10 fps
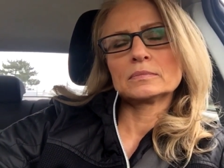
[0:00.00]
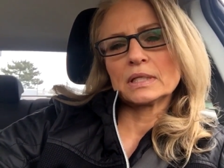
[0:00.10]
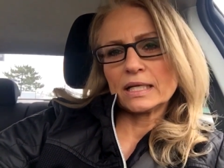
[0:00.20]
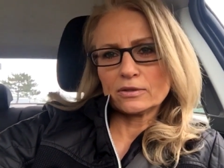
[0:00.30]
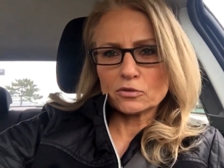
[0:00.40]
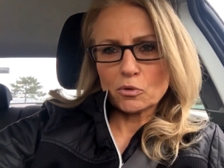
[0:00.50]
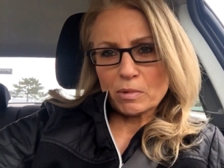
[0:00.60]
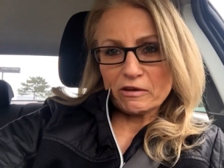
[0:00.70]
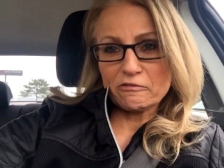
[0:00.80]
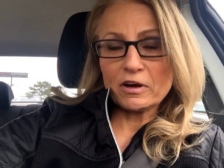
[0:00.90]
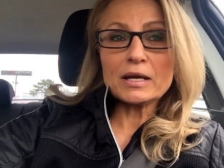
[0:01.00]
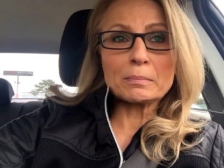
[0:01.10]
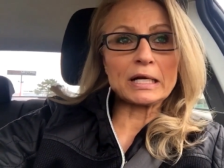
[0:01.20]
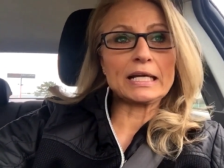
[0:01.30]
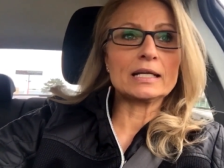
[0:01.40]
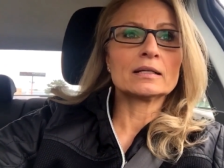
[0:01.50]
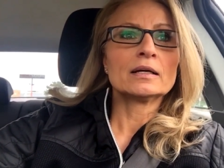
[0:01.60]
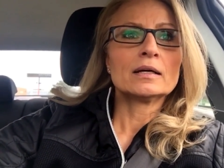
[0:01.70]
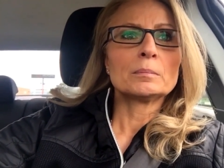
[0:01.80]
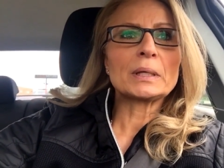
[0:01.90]
I don't know, my fun money,
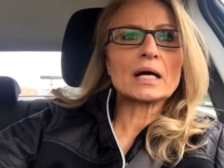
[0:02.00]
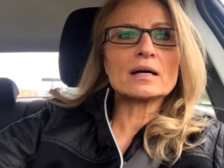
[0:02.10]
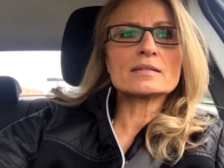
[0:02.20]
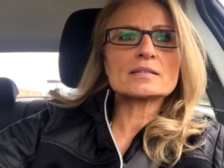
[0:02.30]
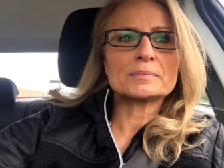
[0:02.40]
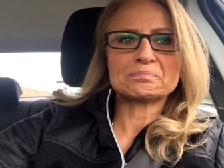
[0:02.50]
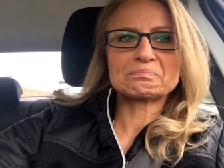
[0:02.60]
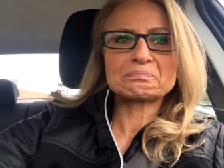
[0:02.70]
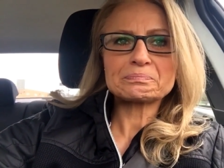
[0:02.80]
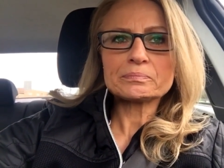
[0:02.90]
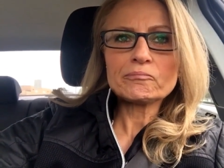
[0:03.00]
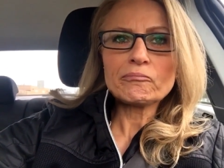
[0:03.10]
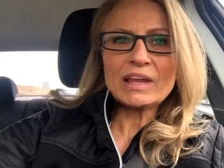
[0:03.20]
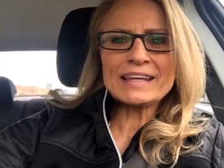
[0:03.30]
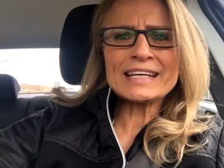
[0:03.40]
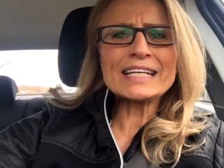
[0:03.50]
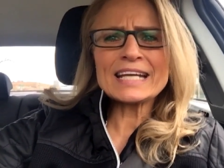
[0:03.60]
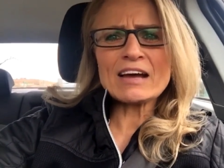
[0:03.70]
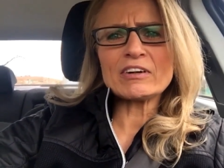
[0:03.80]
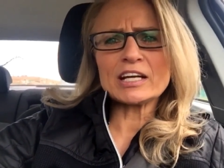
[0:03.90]
because they didn't
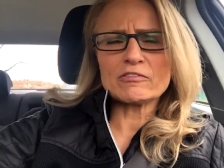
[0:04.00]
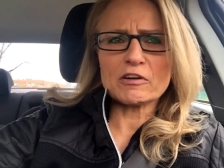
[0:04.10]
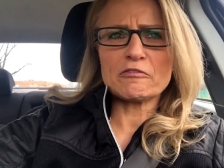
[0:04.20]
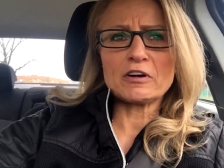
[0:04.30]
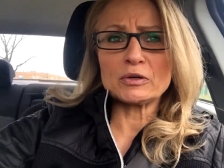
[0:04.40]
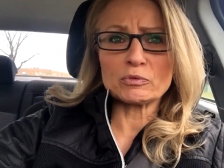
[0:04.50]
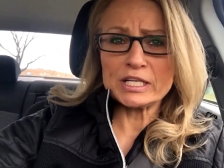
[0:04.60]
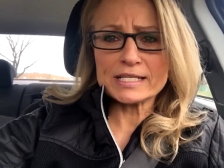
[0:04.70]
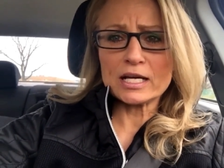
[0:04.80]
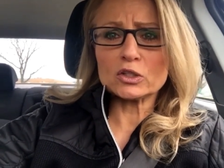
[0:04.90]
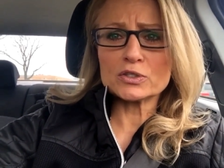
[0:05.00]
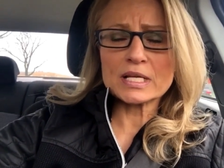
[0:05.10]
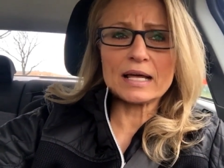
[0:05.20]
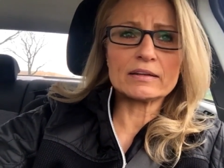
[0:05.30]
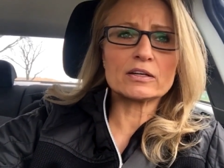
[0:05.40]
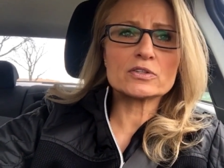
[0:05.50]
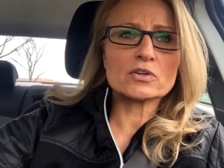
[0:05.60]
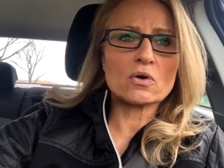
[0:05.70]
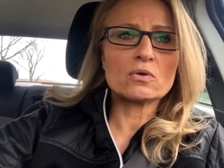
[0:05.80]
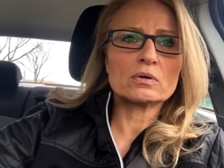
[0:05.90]
have any of the fun retailers on there.
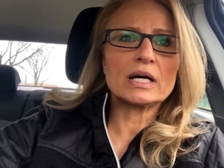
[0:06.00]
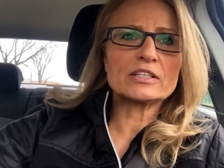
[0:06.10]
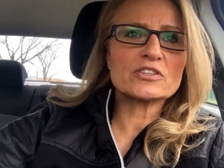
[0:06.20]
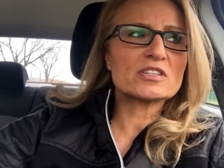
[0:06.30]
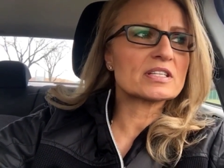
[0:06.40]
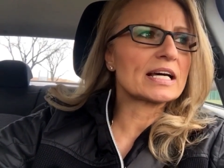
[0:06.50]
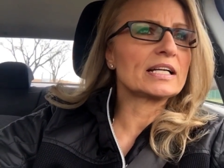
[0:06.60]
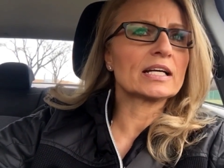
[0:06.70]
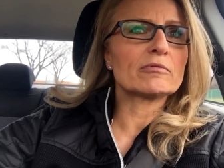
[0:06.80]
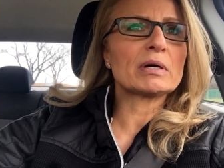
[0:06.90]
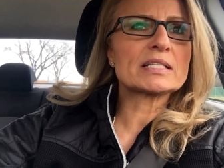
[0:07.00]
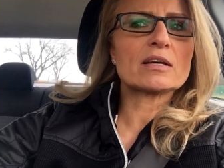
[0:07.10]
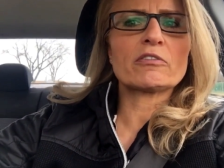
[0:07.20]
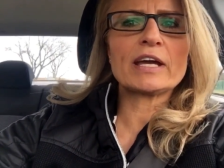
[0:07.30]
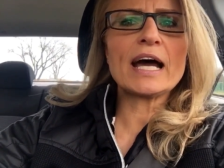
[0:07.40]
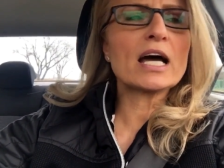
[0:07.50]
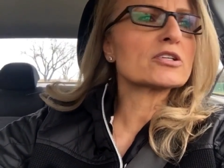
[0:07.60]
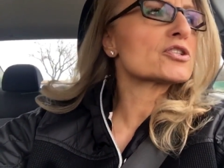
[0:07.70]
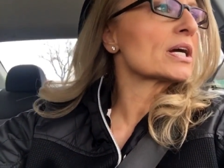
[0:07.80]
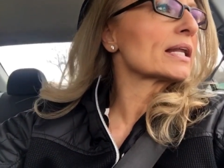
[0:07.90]
So I just decided to give myself
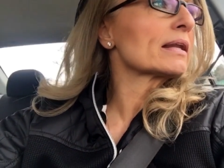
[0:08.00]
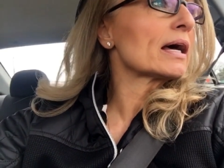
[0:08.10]
cash and